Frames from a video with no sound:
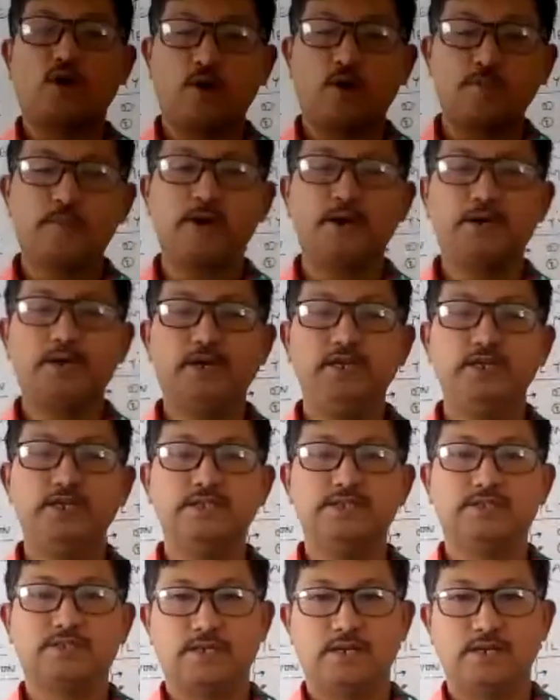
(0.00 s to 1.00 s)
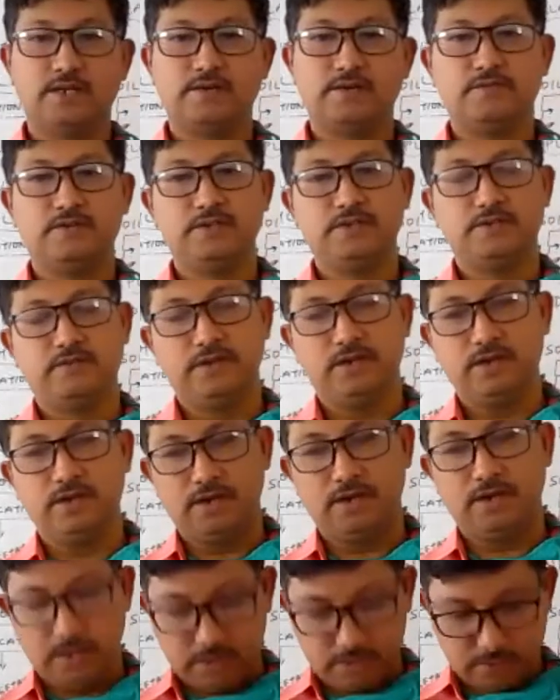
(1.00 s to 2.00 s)
properties, and we will
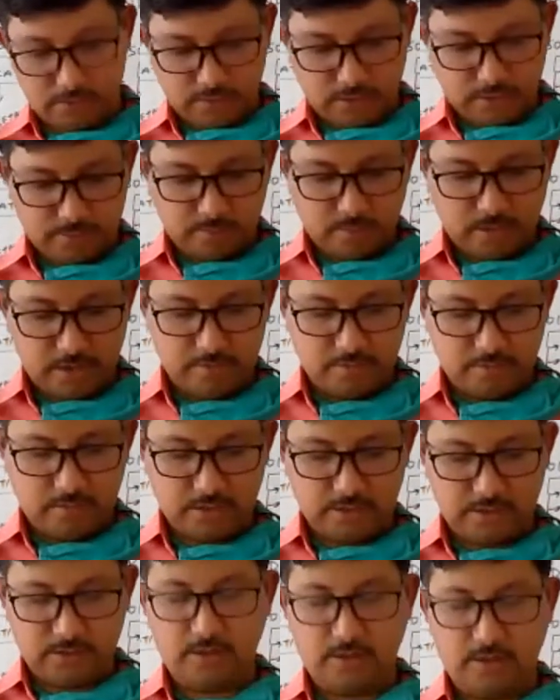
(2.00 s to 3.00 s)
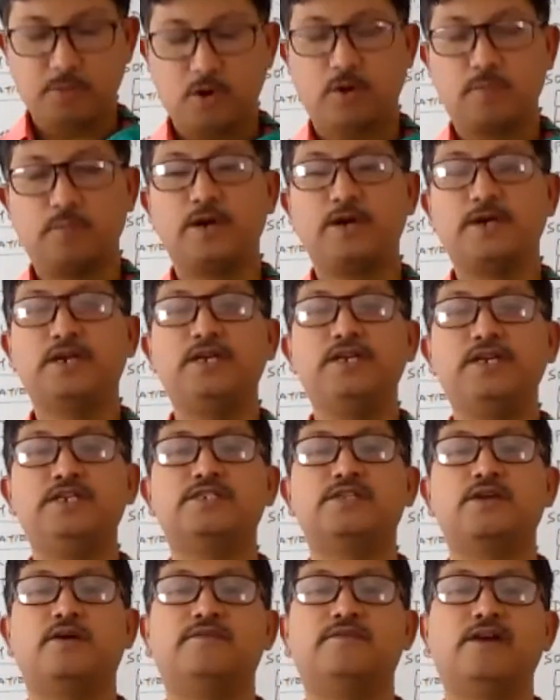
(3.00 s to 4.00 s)
learn one by one the
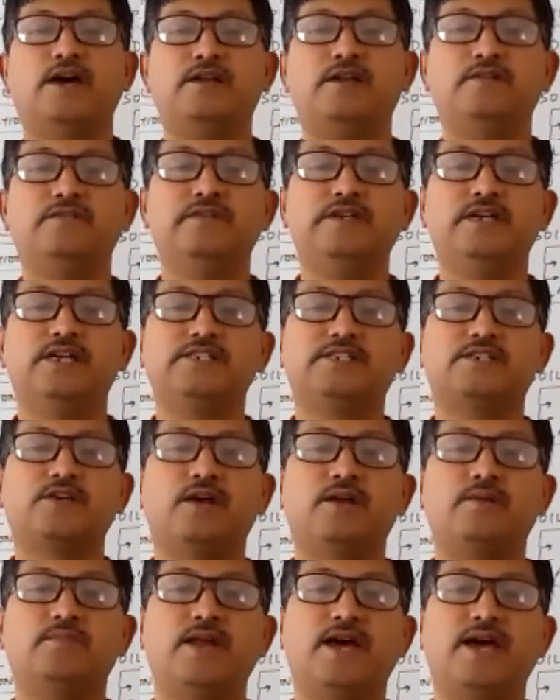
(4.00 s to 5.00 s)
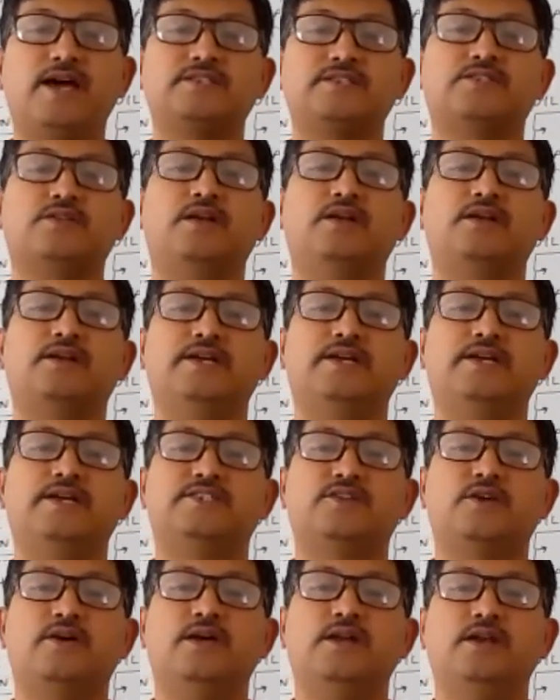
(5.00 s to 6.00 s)
properties of alluvial soil, black soil,
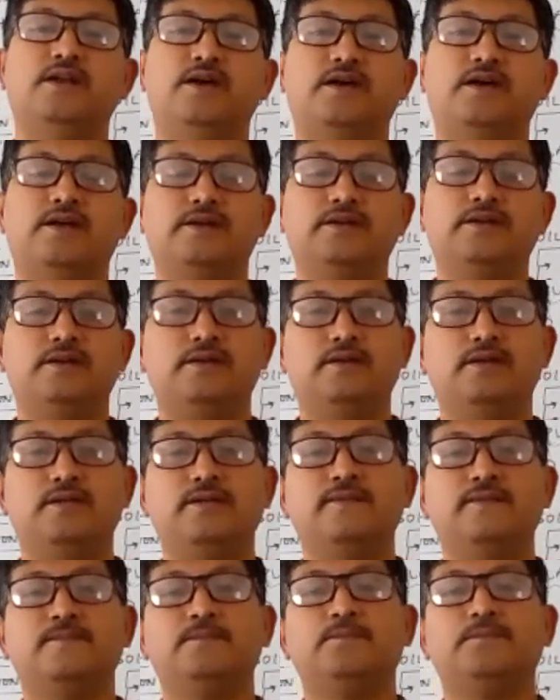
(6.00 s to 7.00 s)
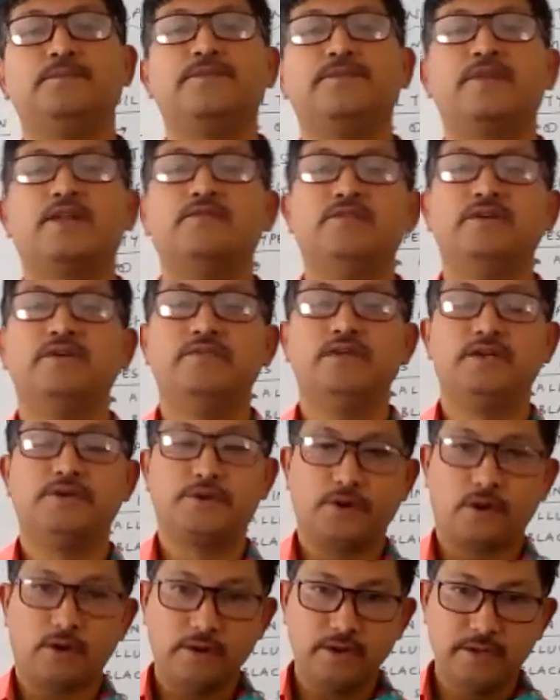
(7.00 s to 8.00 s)
red soil, and we will
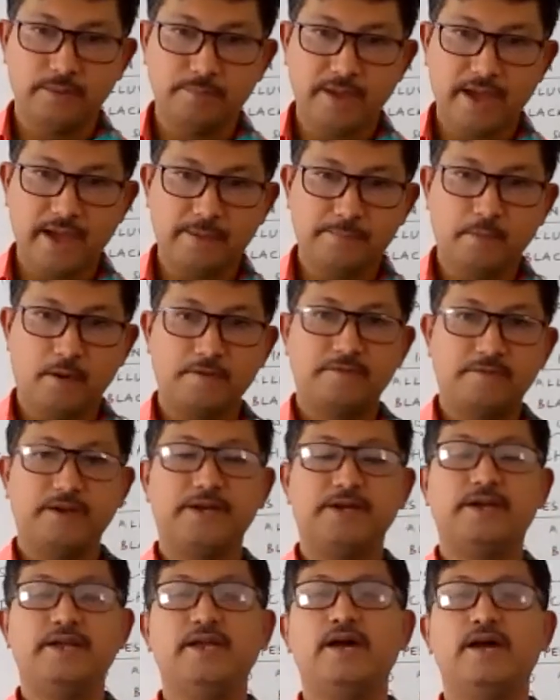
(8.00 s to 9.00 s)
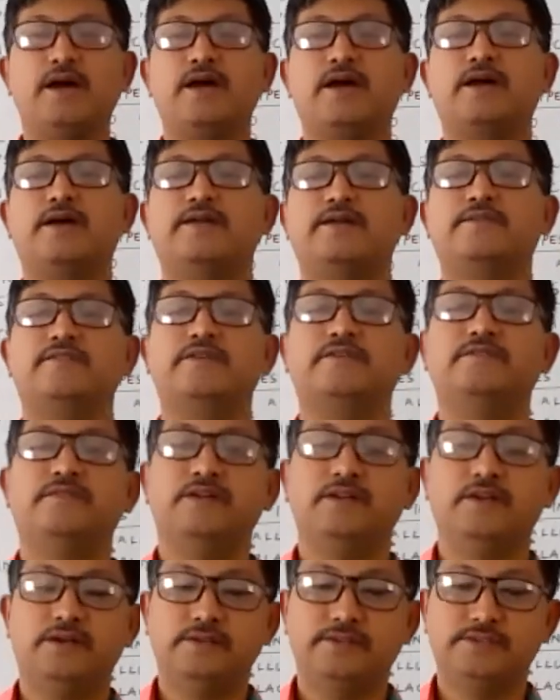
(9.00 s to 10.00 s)
draw a map of India and we
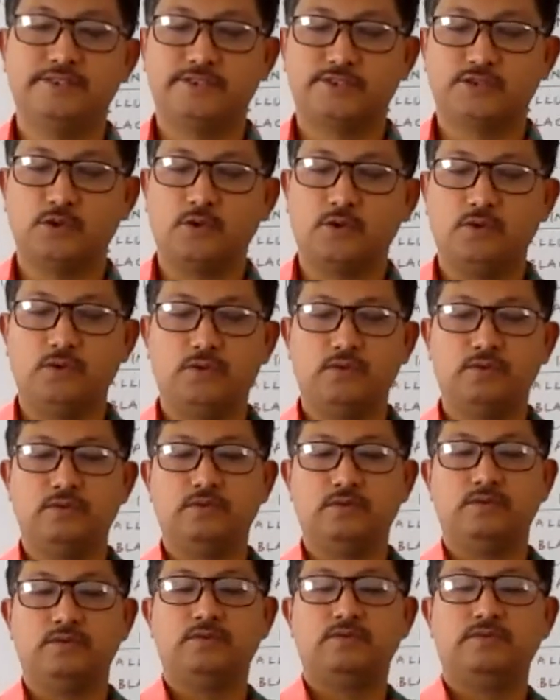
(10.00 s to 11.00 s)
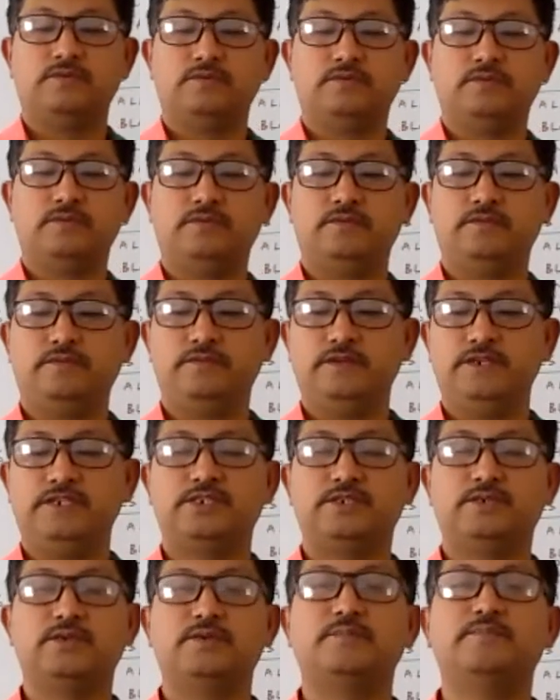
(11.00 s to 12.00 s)
will show
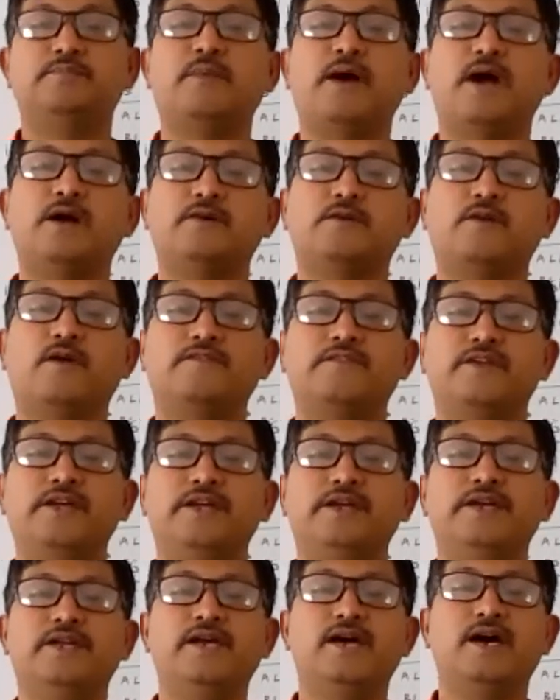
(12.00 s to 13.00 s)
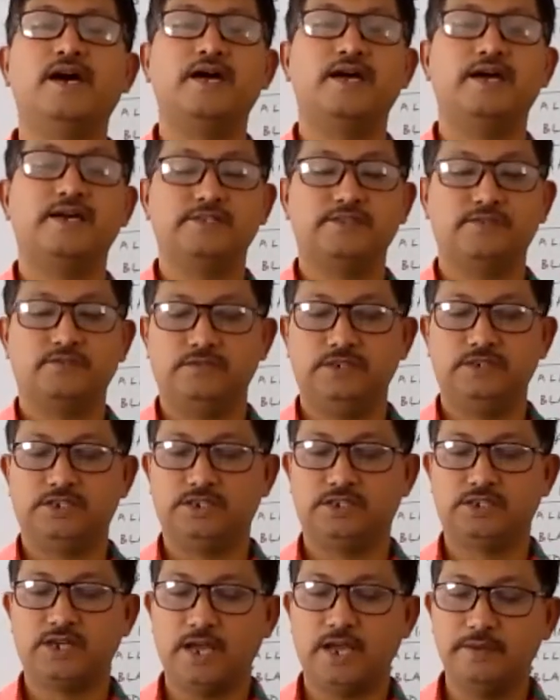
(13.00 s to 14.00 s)
which part of India has
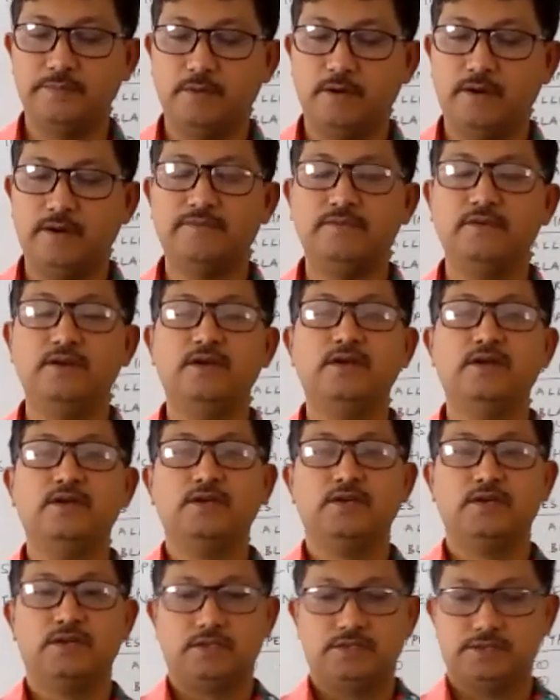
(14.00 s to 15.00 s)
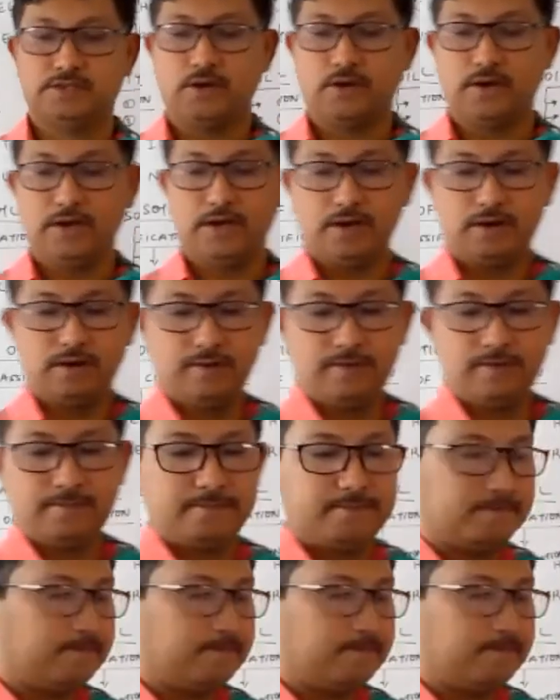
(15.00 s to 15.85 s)
which type of soil.